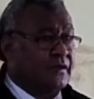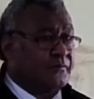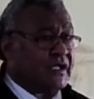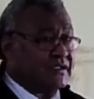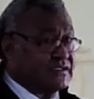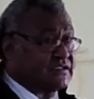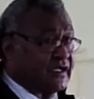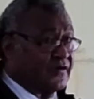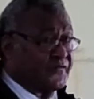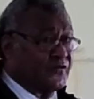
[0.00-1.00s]
But
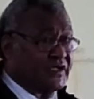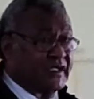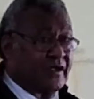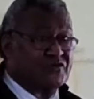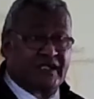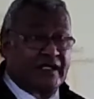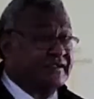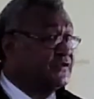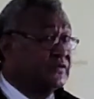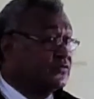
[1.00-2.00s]
instead of looking outside
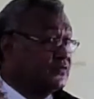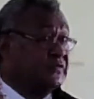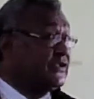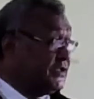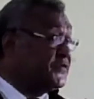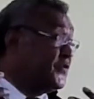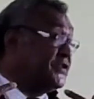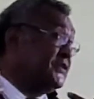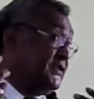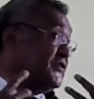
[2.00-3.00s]
you,
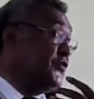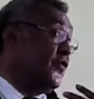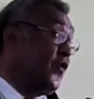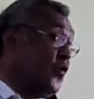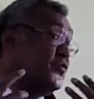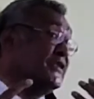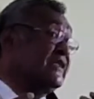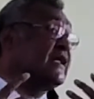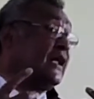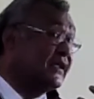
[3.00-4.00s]
in your own
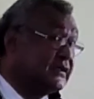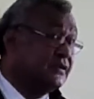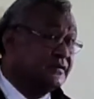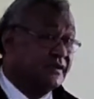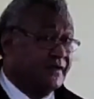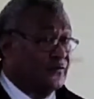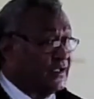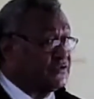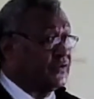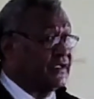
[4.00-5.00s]
ear, and
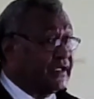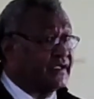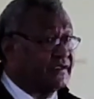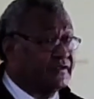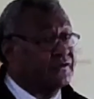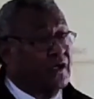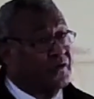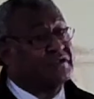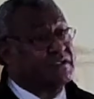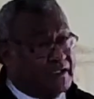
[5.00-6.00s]
what you're hearing, you know
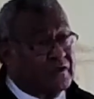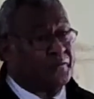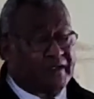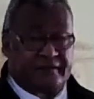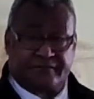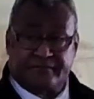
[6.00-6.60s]
it's an aeroplane.